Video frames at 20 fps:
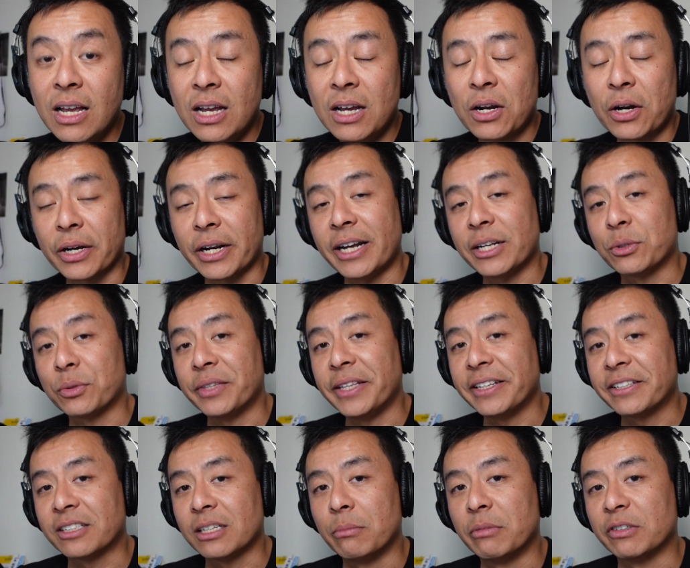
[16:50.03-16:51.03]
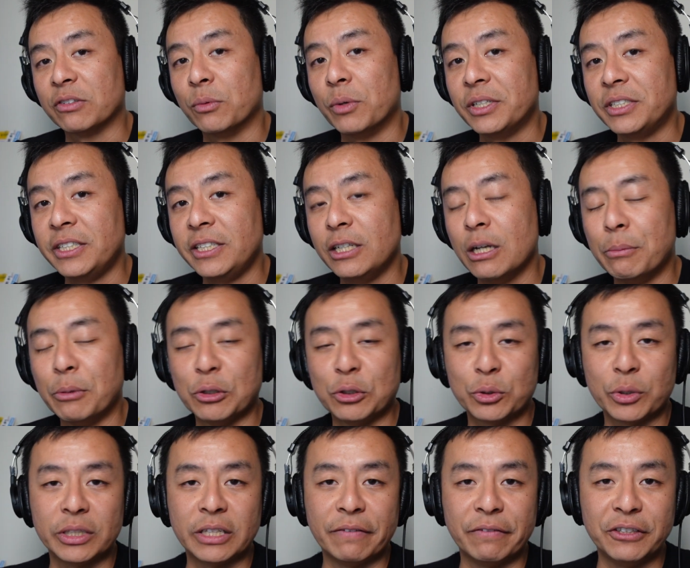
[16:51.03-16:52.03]
Alright guys, well thanks so much for watching. Hope you
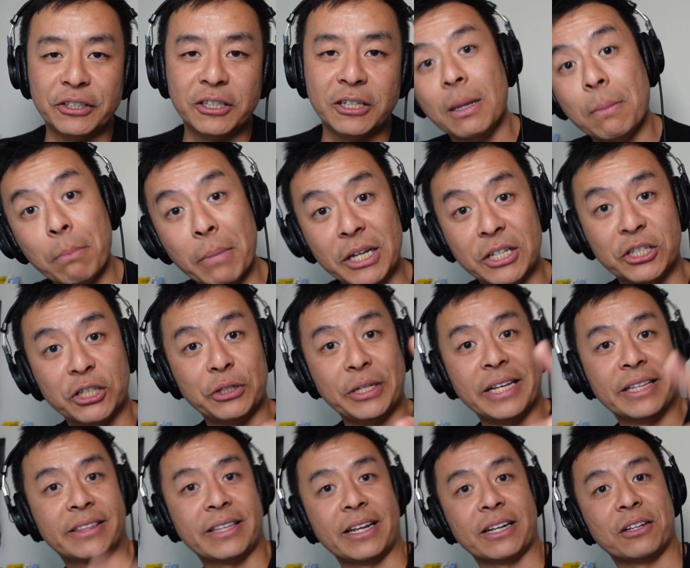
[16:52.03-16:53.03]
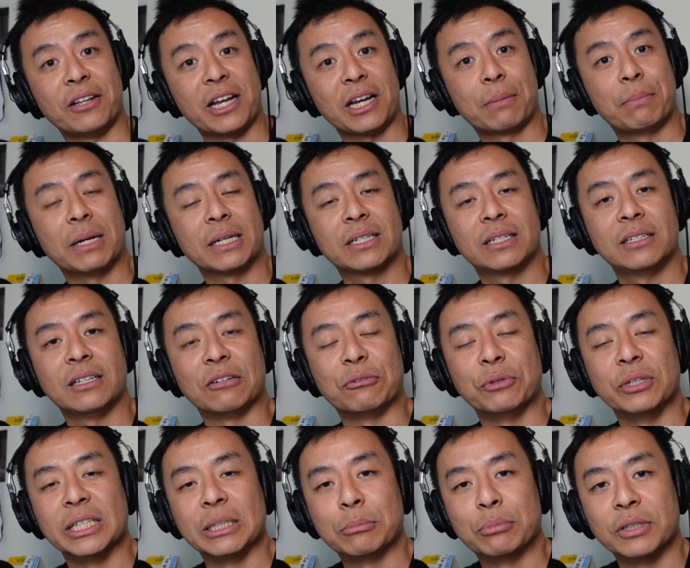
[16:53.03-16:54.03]
enjoyed that video. Make sure you hit that like button. I'd
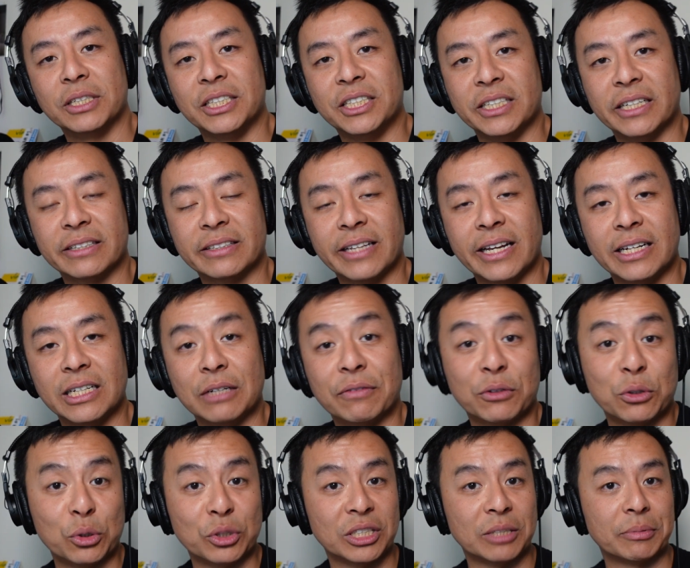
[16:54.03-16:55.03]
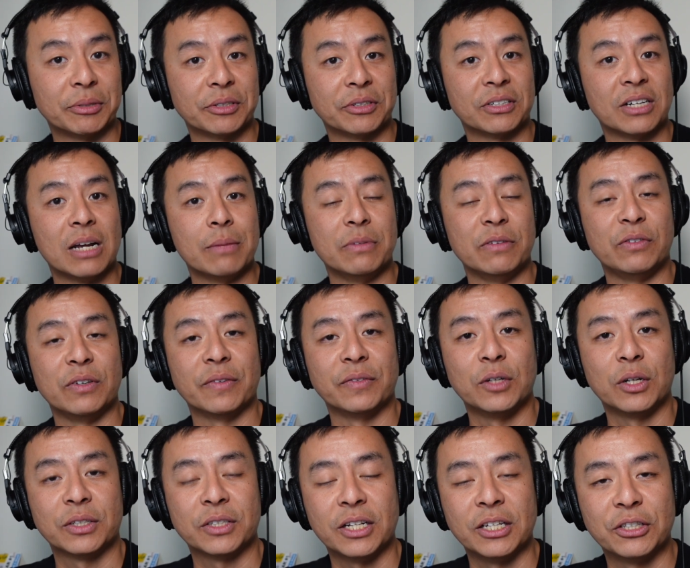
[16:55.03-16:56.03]
really appreciate that. And of course subscribe if you have
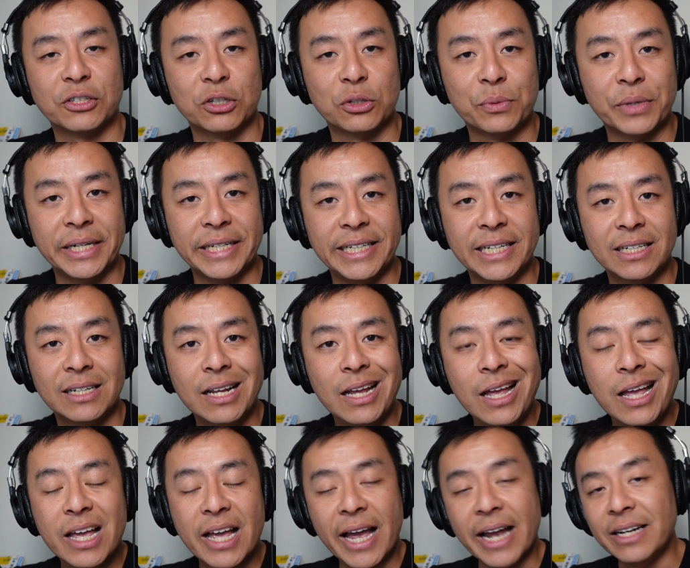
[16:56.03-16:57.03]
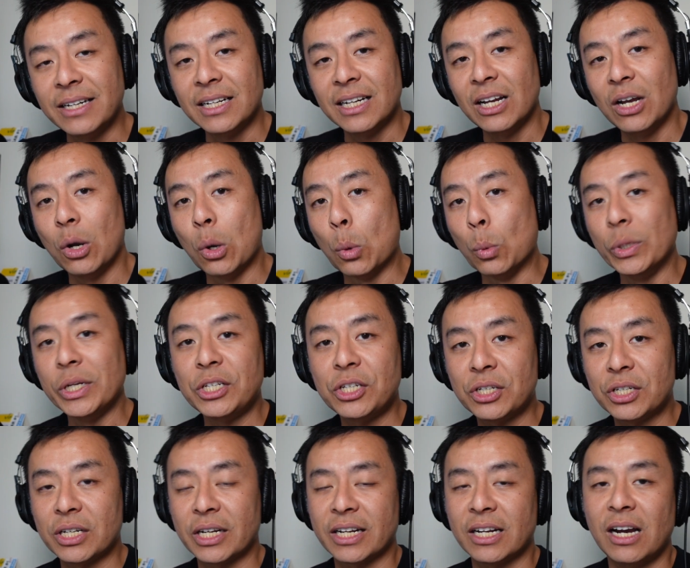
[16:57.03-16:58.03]
not done so already yet. And
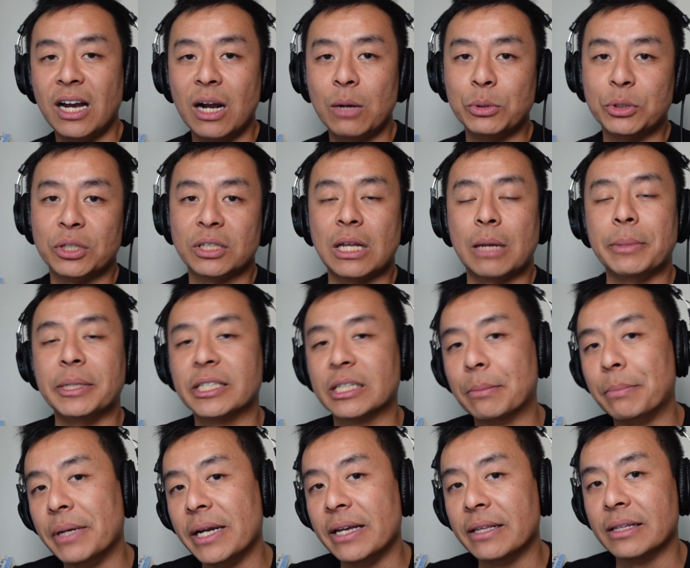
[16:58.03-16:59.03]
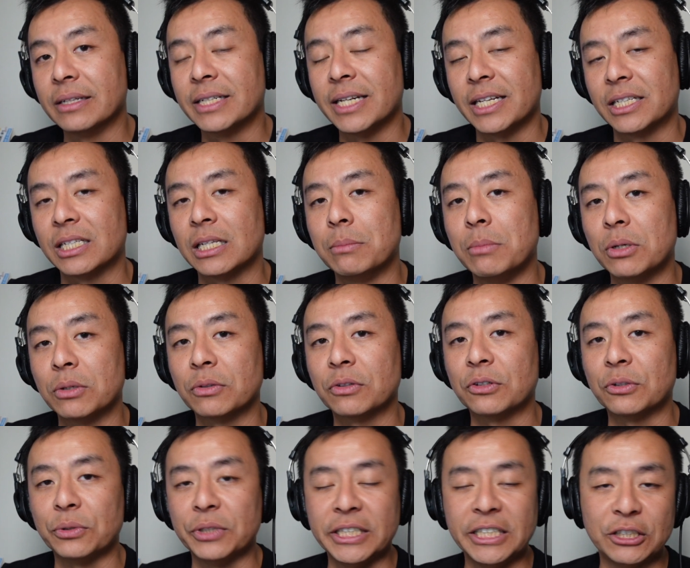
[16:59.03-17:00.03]
which car would you like me to compare the Tesla Model
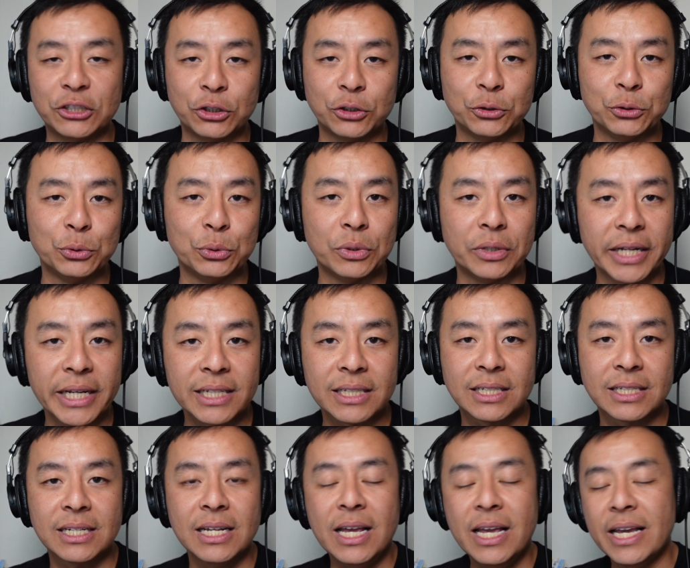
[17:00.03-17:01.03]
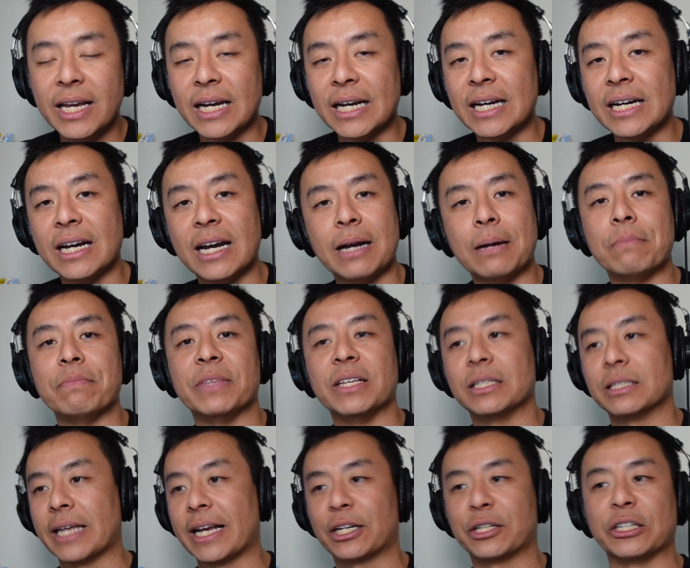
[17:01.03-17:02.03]
3 to next?
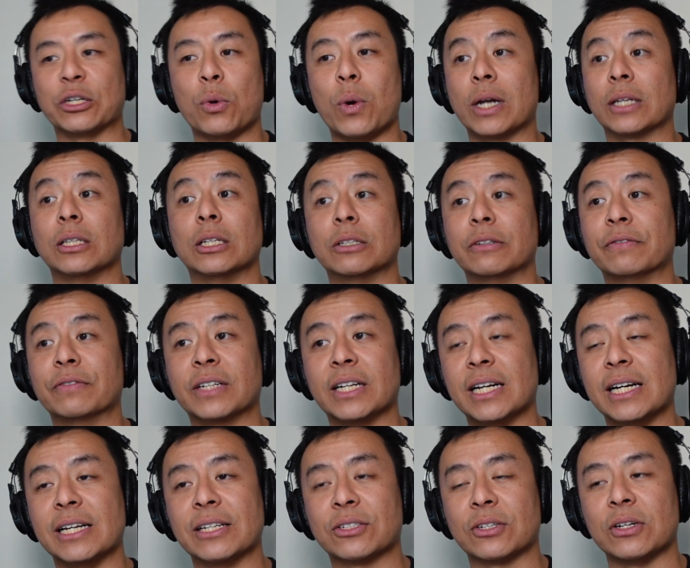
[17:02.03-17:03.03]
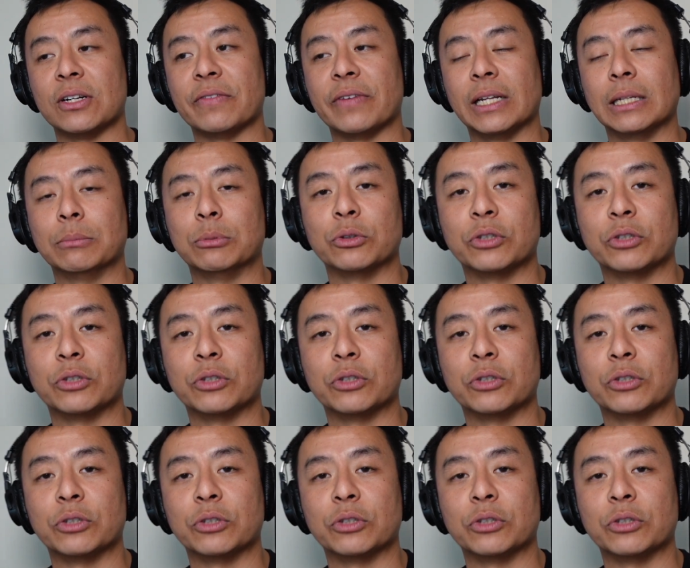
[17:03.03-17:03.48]
There's actually quite a lot of cars available